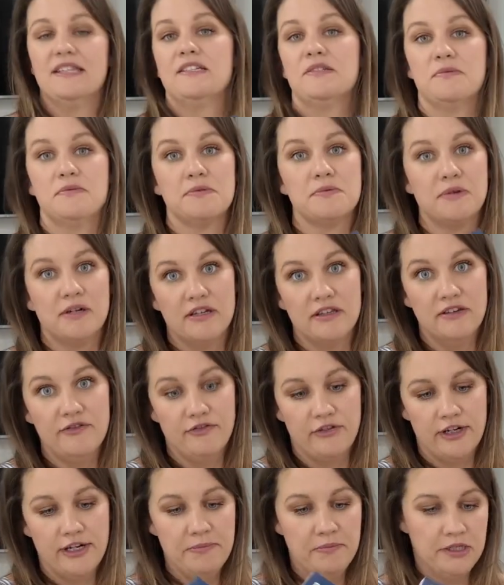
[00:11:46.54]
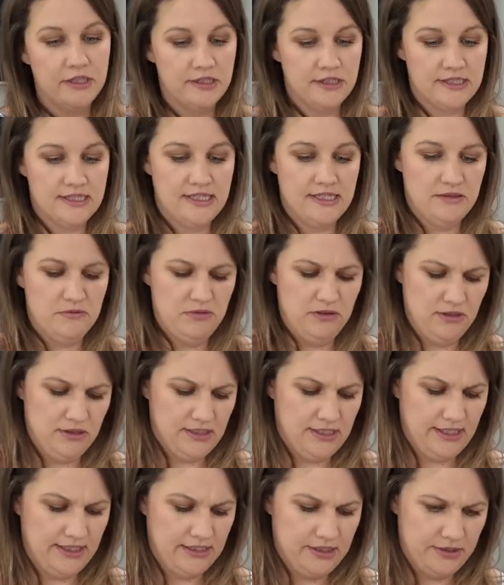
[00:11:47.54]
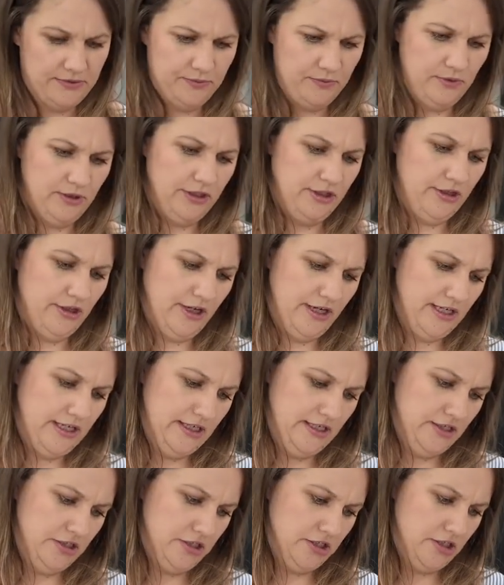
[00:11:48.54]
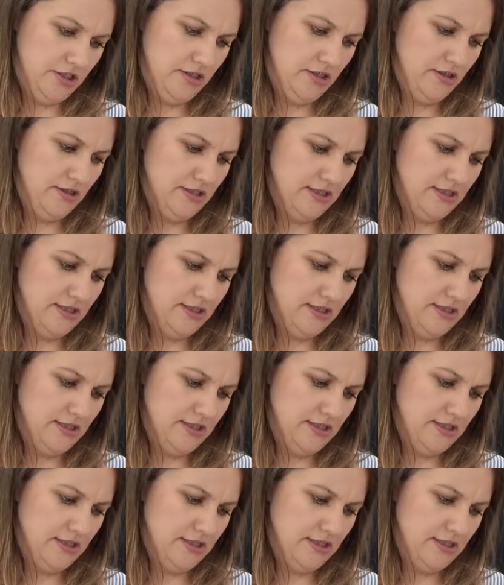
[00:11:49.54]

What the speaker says: This was one of the free books. This one looks like it's in really great condition.